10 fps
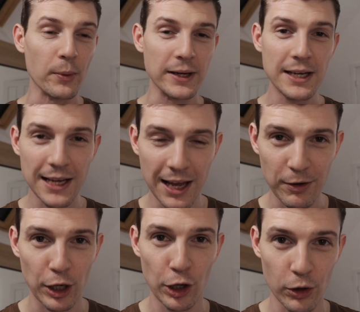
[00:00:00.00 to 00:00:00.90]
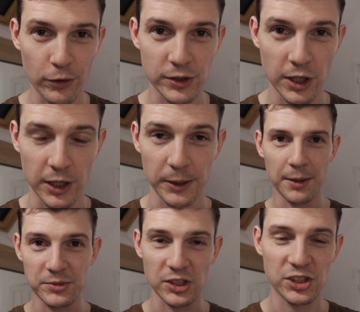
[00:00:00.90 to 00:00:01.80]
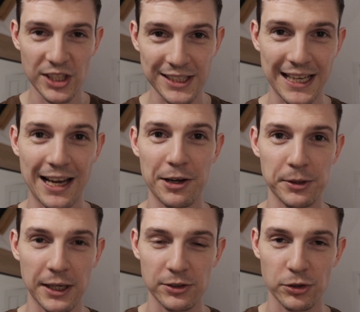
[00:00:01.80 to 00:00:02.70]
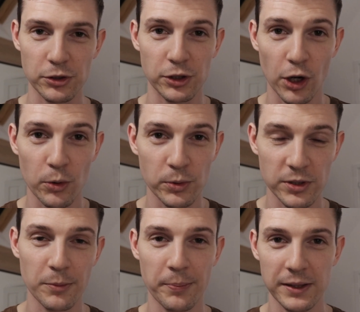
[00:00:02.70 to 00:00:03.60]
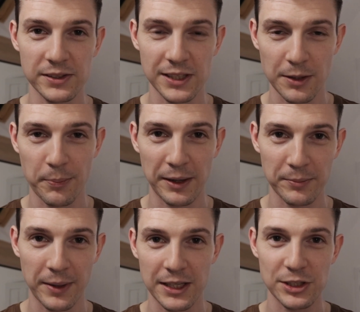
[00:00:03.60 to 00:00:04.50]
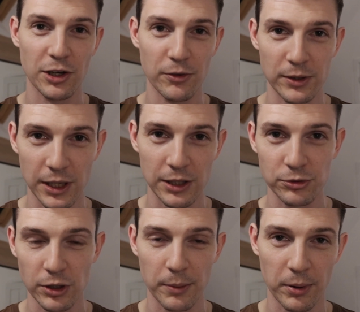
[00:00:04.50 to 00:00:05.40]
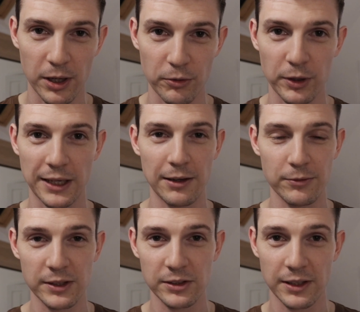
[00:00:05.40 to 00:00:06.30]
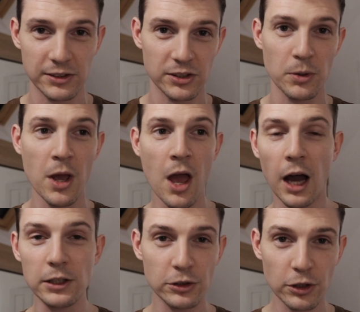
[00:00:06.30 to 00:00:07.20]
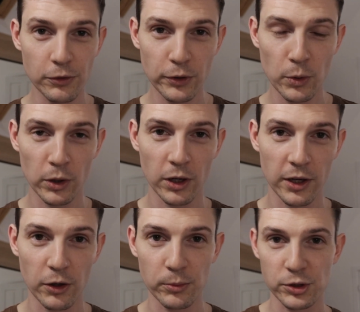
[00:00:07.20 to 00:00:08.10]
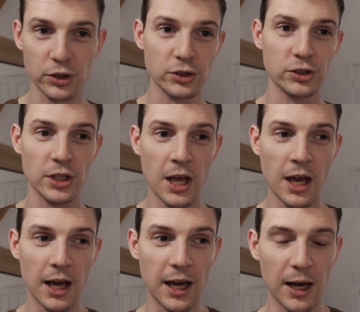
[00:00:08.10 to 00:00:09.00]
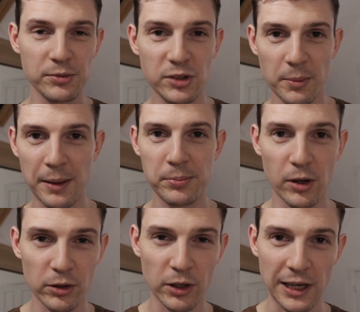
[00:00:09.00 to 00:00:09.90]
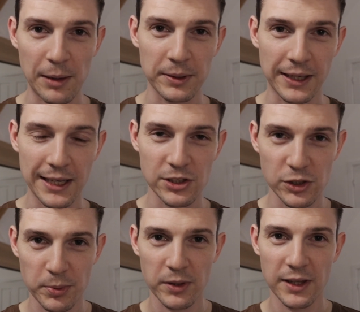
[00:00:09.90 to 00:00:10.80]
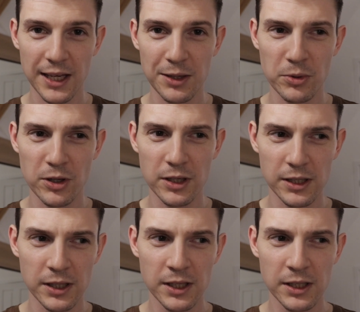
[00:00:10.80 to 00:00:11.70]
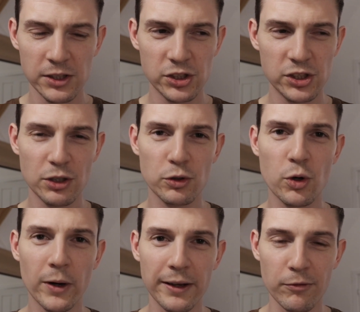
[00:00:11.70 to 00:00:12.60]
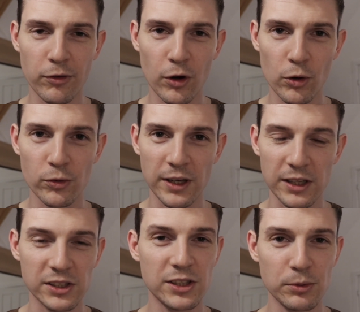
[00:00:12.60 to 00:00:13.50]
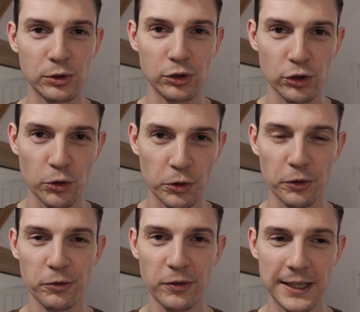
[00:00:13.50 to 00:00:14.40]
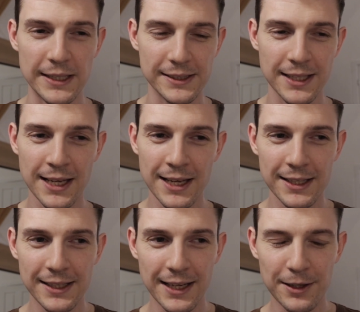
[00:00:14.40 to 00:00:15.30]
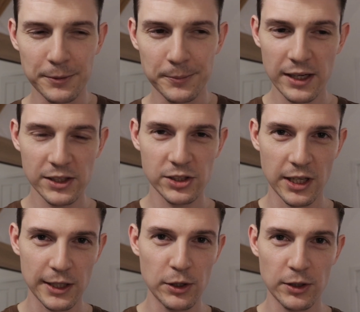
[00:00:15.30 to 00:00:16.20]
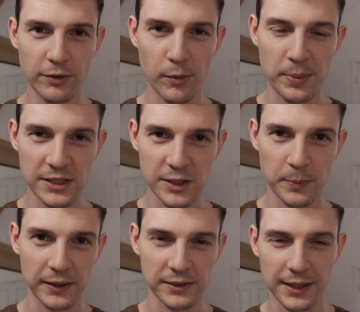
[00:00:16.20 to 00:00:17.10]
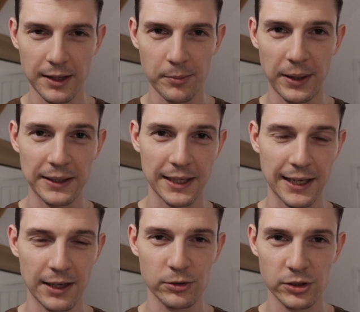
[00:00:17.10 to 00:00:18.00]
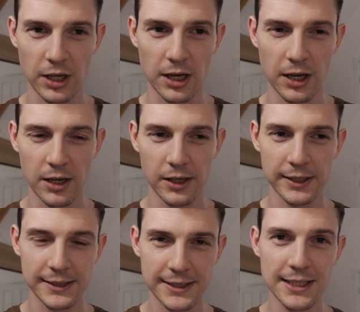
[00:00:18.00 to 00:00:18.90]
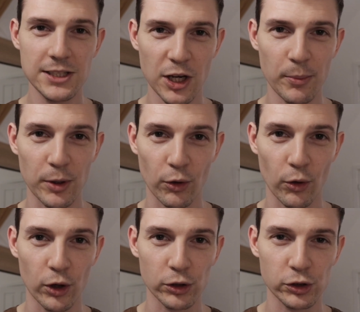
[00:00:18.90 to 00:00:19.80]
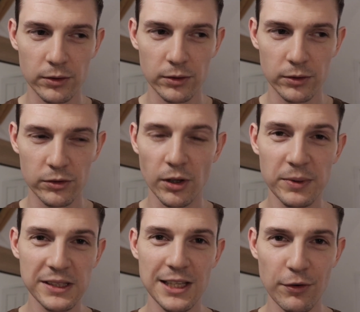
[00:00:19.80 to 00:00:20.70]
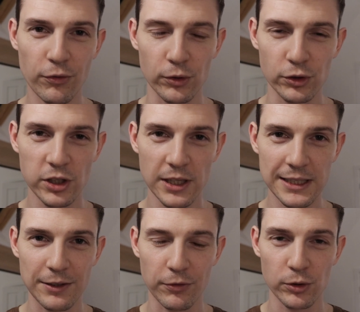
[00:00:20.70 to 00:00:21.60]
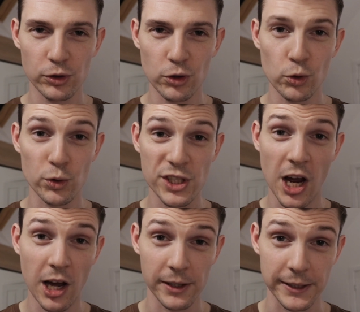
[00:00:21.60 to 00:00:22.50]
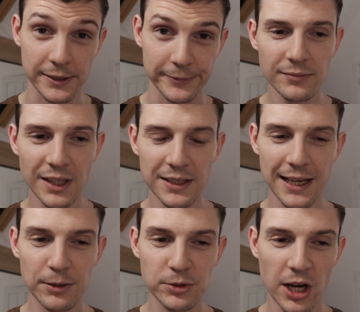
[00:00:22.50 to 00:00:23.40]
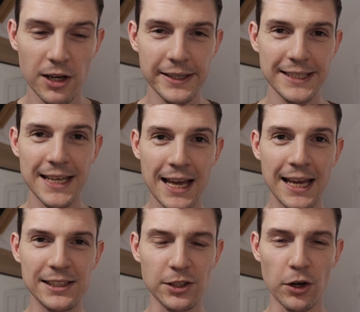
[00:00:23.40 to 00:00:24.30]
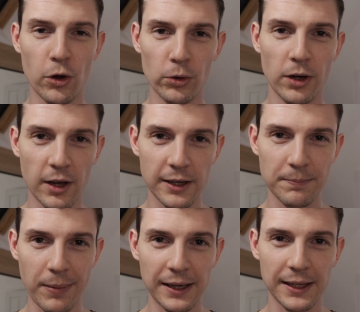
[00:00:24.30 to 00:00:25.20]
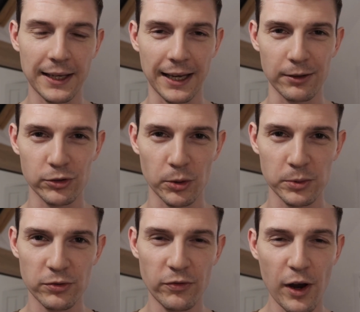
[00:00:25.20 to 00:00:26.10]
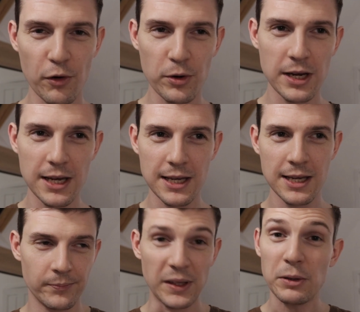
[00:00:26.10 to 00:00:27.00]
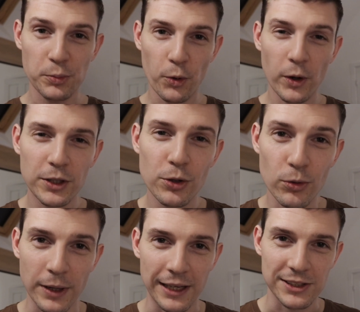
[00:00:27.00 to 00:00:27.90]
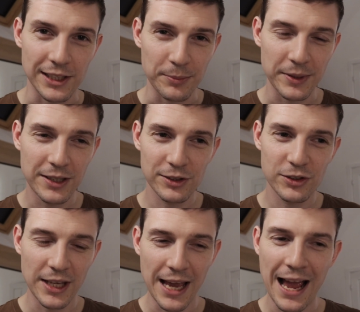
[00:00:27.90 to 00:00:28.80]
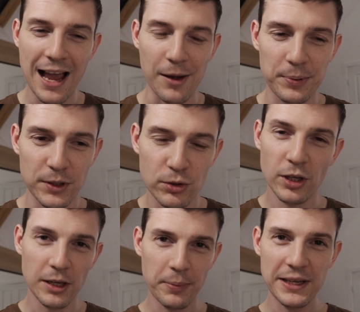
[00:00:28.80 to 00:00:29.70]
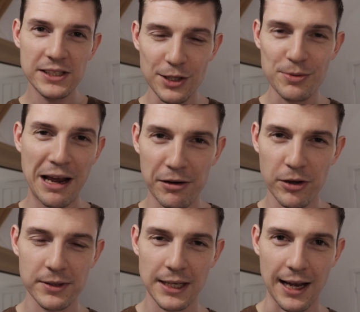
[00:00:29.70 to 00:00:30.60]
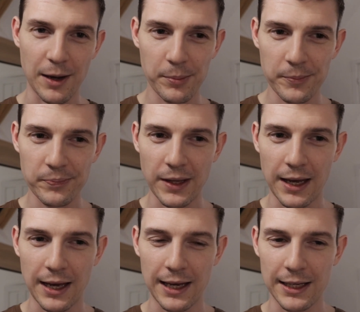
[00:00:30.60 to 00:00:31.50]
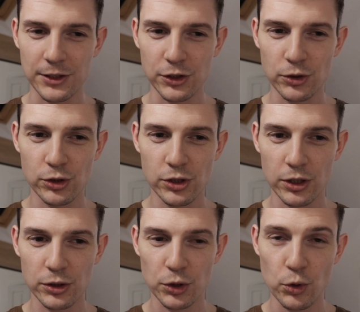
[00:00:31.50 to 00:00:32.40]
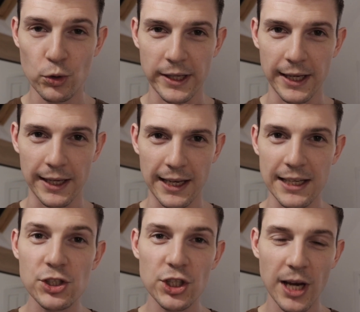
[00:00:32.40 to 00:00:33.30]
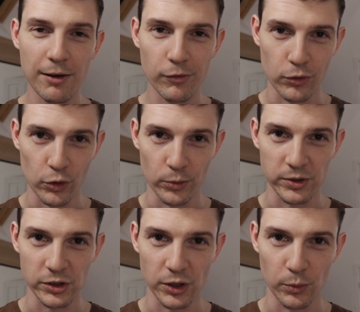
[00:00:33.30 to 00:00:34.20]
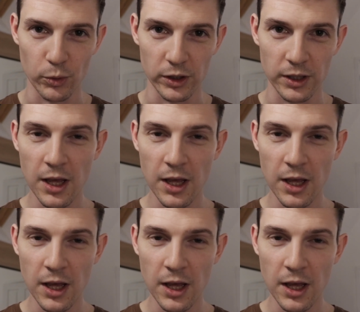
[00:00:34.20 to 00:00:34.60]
We didn't have a lot of time to sit down and sort of go to see the bank manager and apply for an account and things like that. So I looked at a few online options, some online applications, but they were still quite involved and I still wasn't sure on the fees. Now, when I started looking for business bank accounts, I did come across something different, slightly different, called Tide. Now, Tide is an online bank account, so it's quite cool actually, because the app, you download the app and you start talking in chat form to someone.